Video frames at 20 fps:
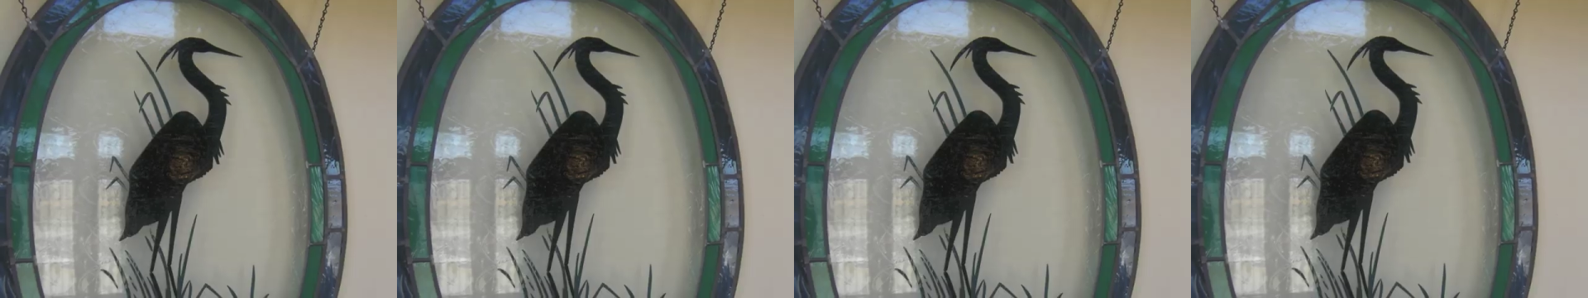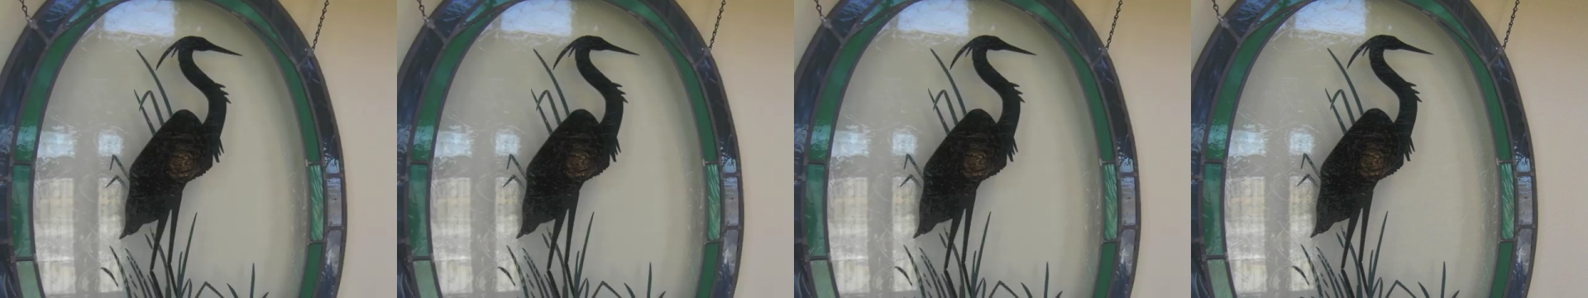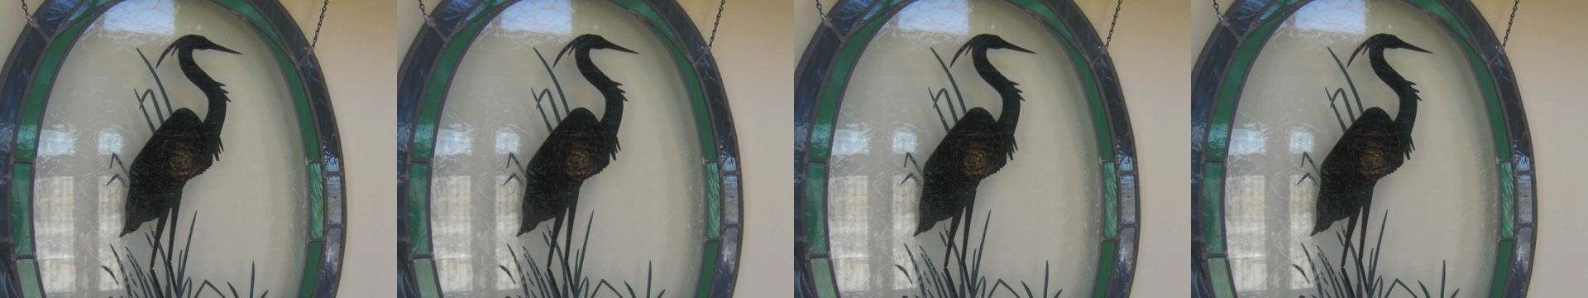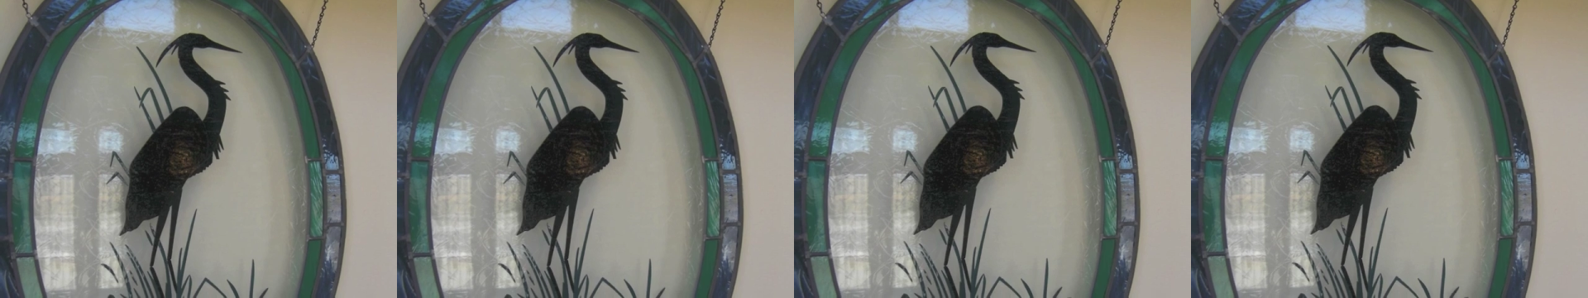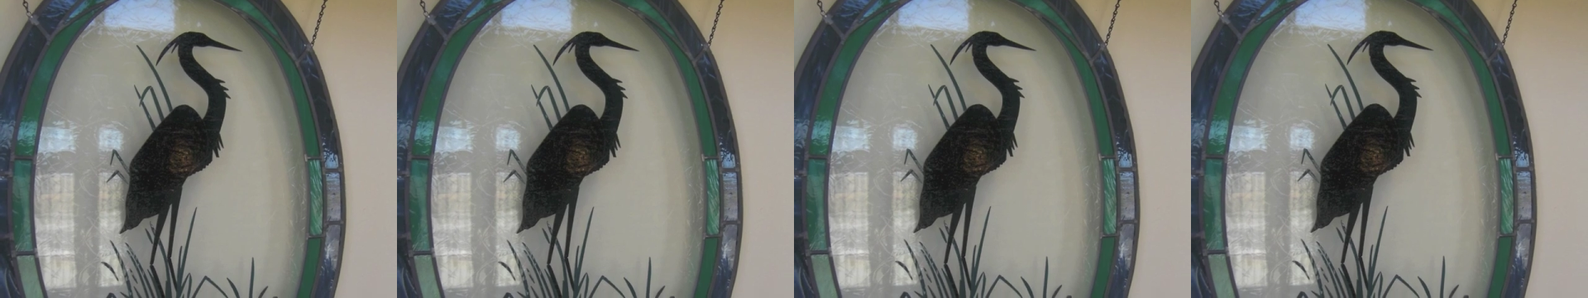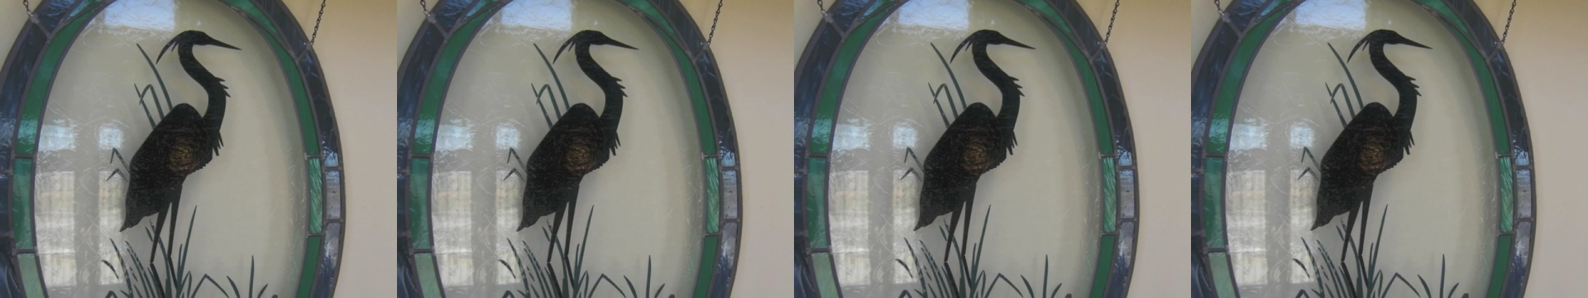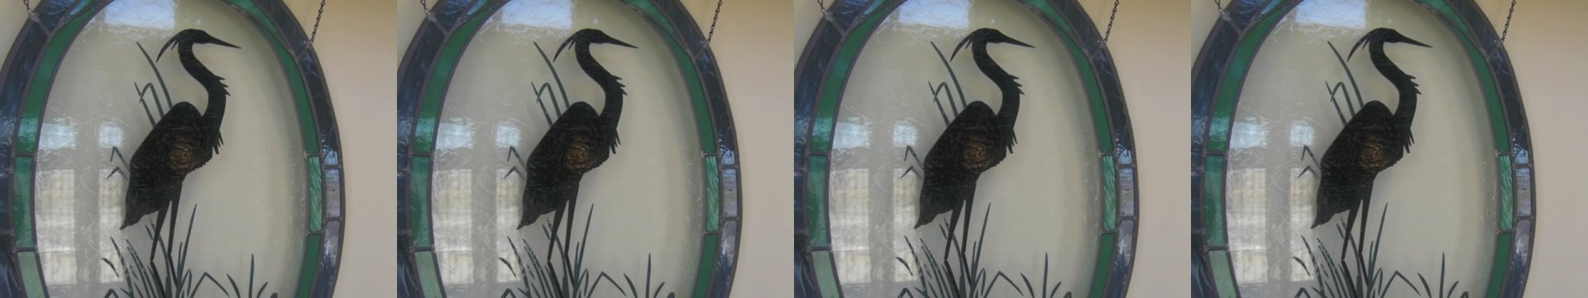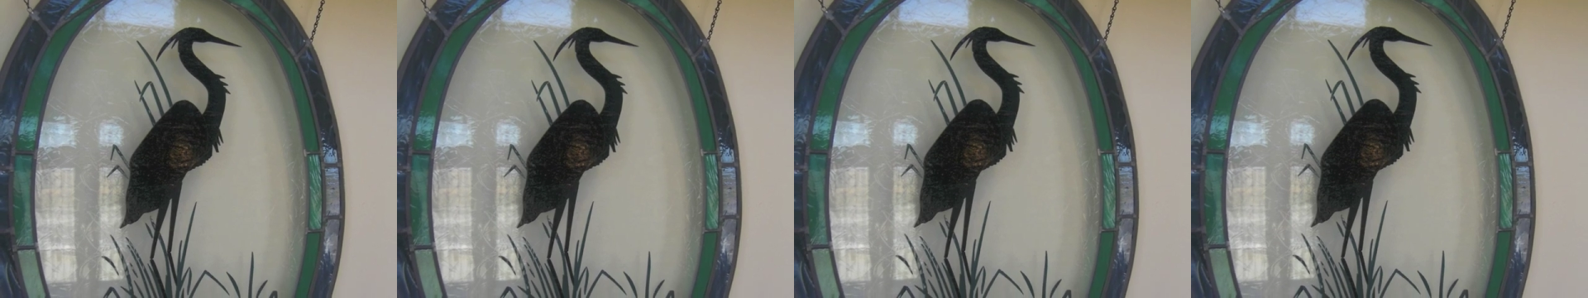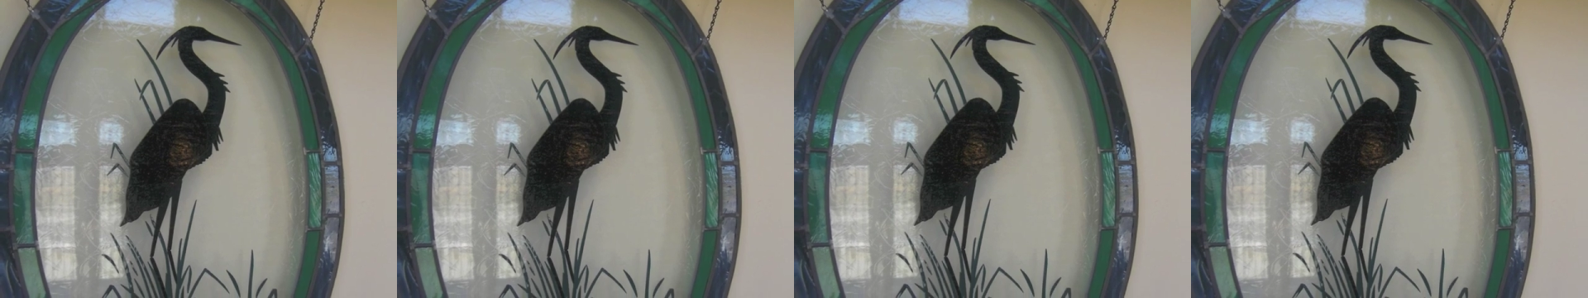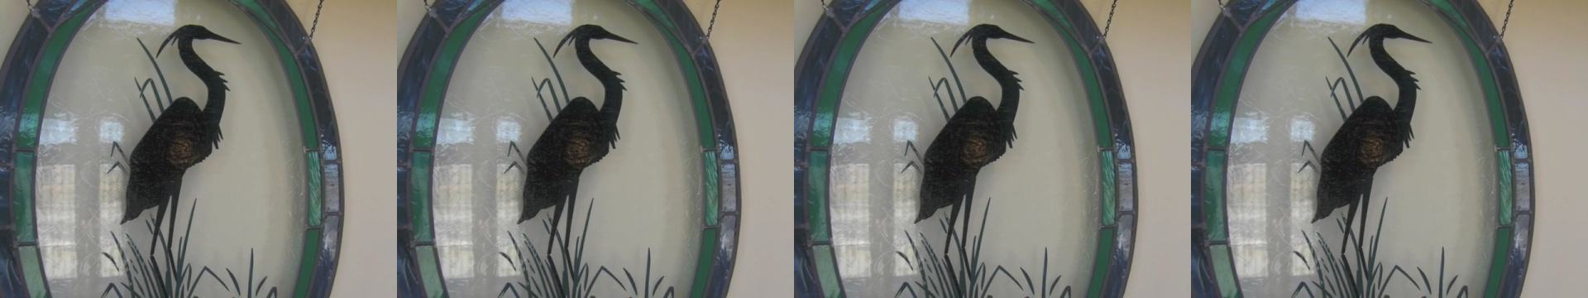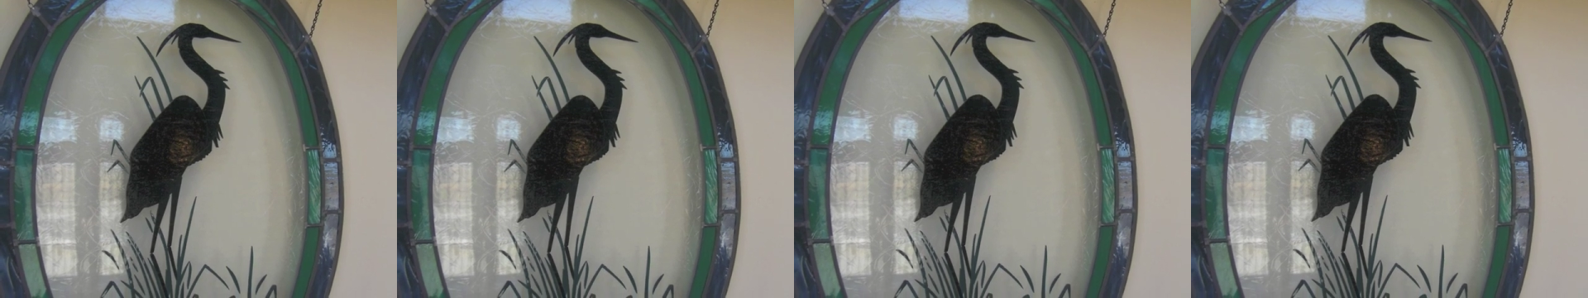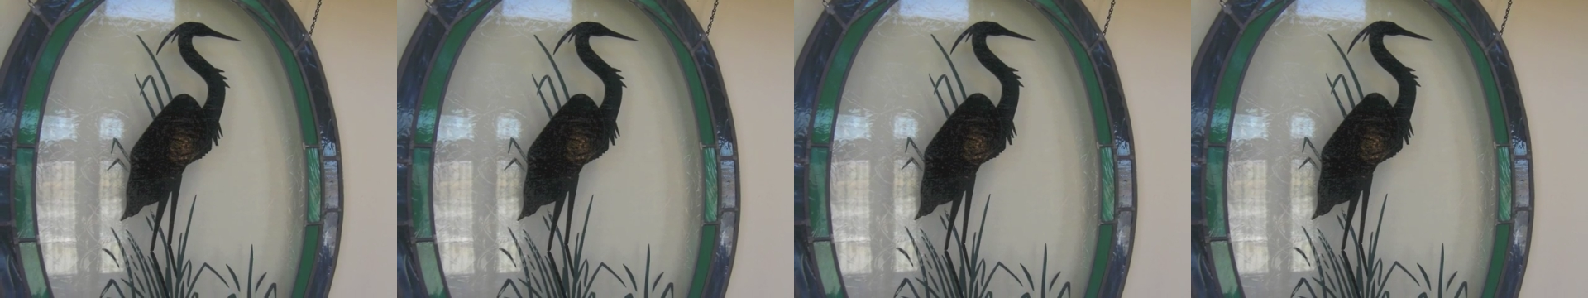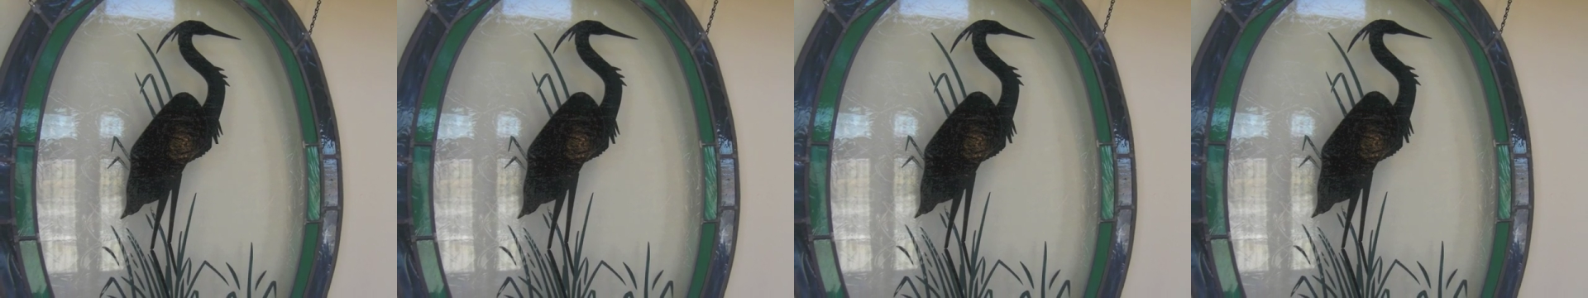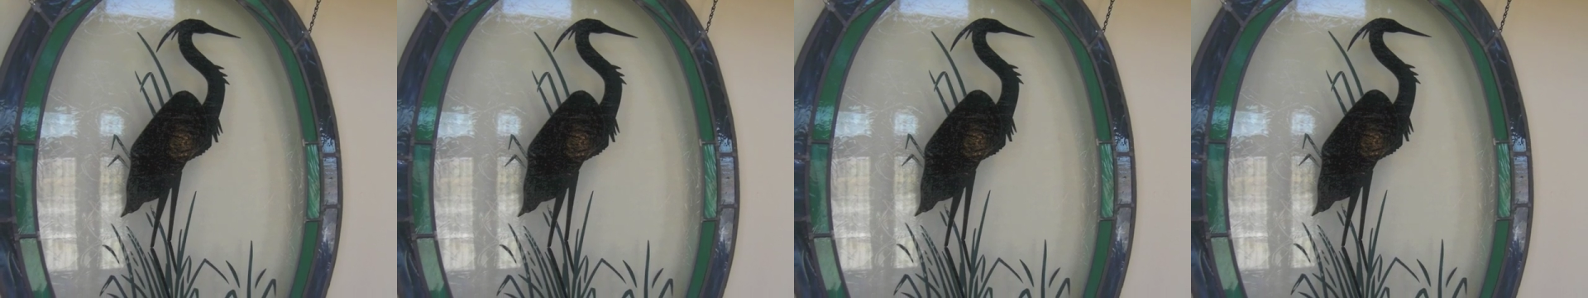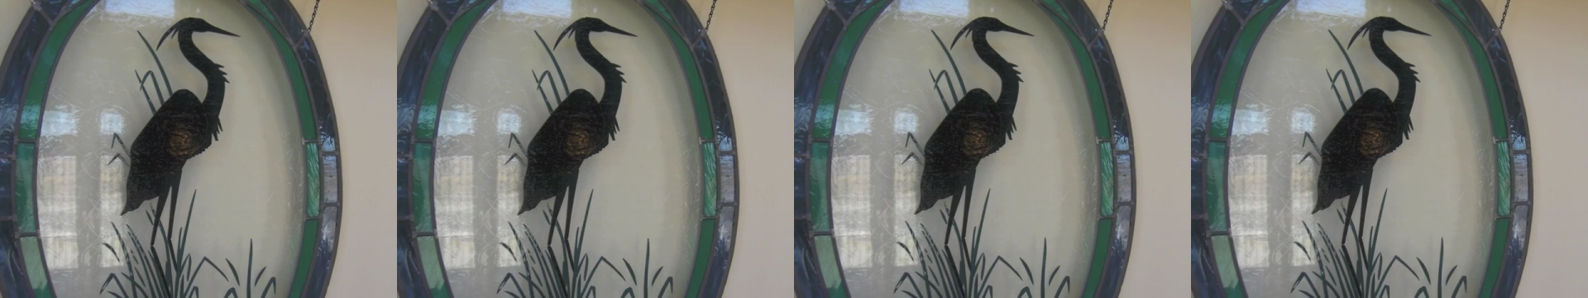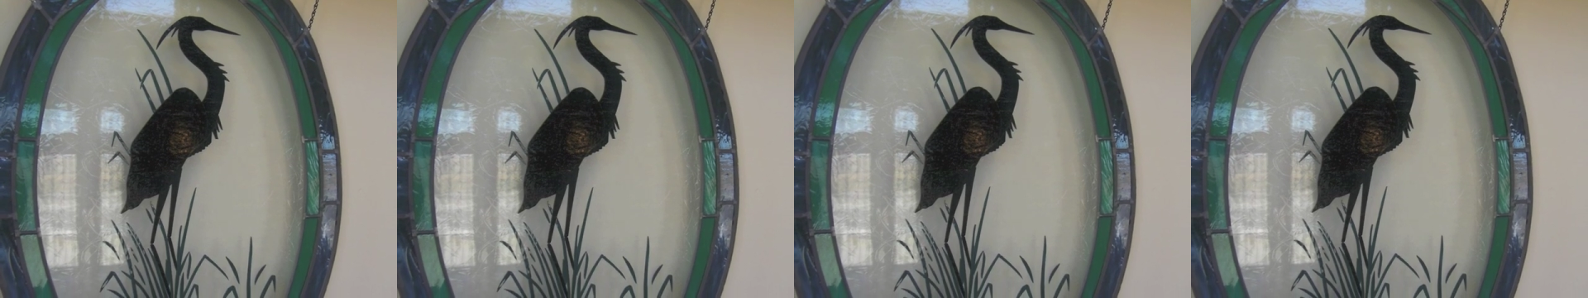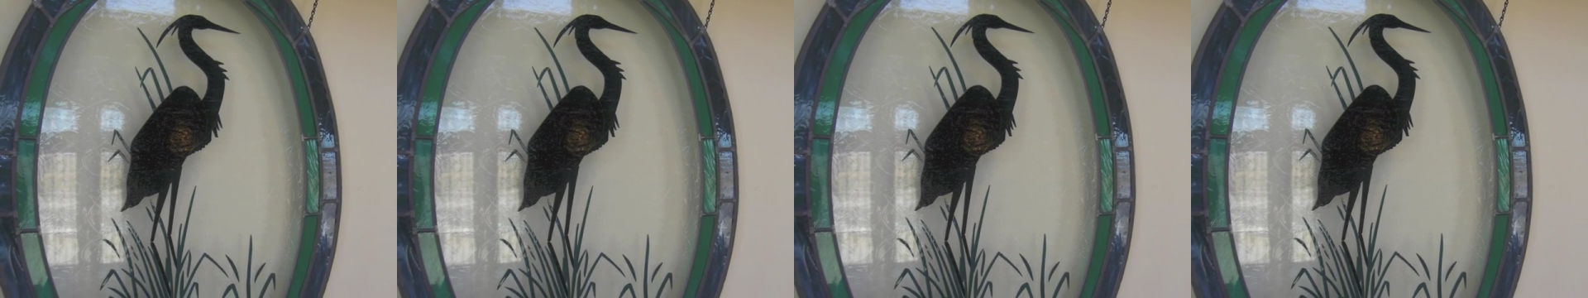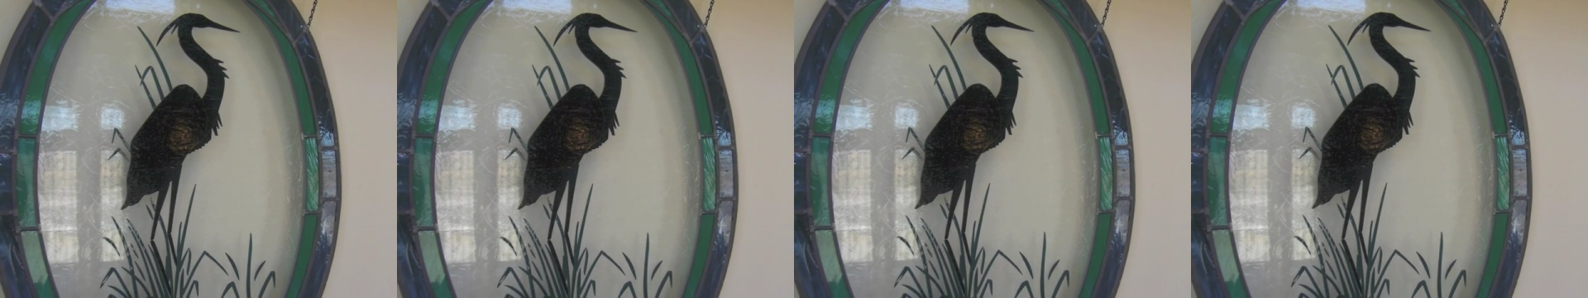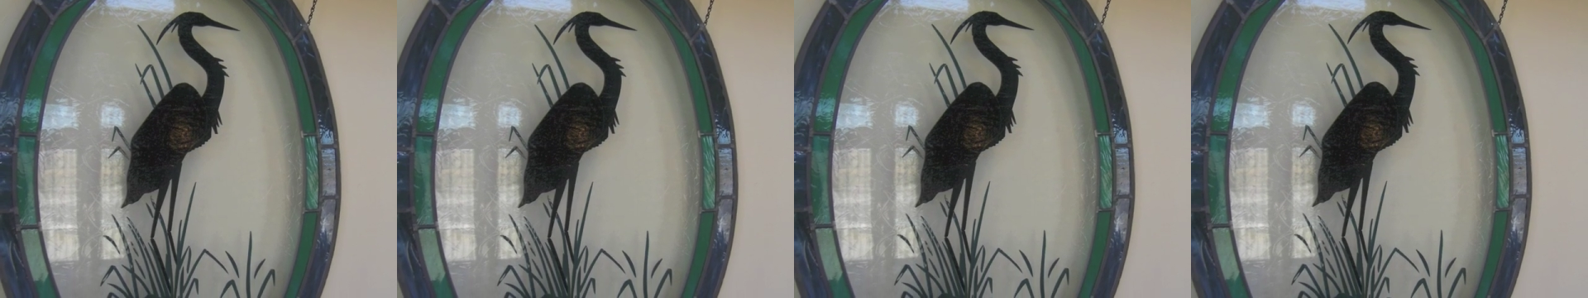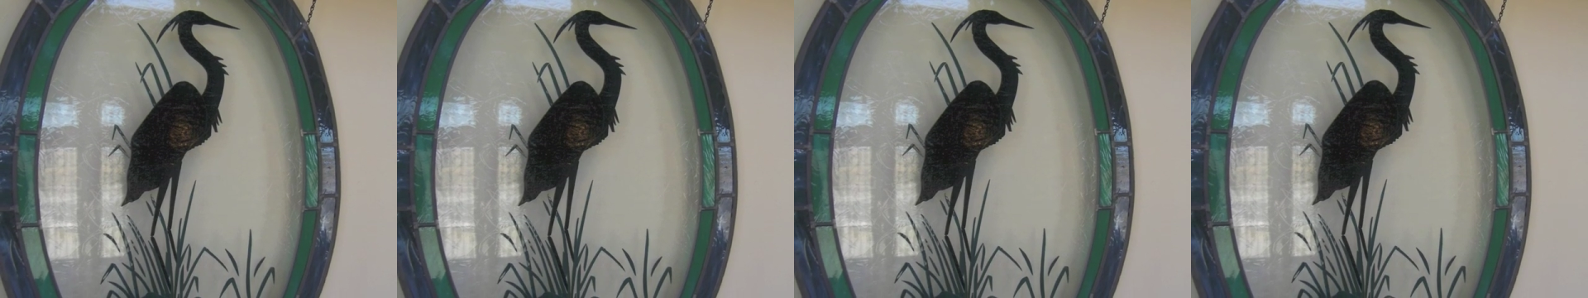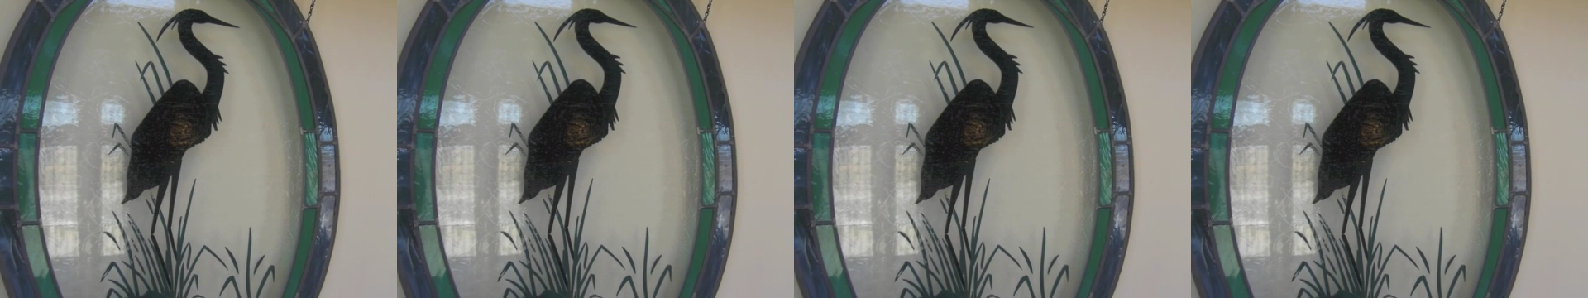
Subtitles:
(no speaker visible)